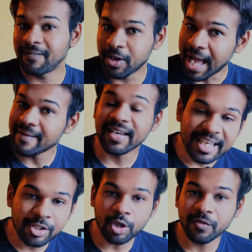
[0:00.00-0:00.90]
if you have
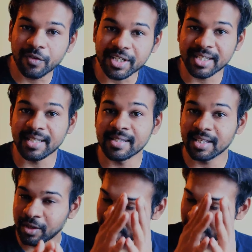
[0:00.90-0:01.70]
any sort of questions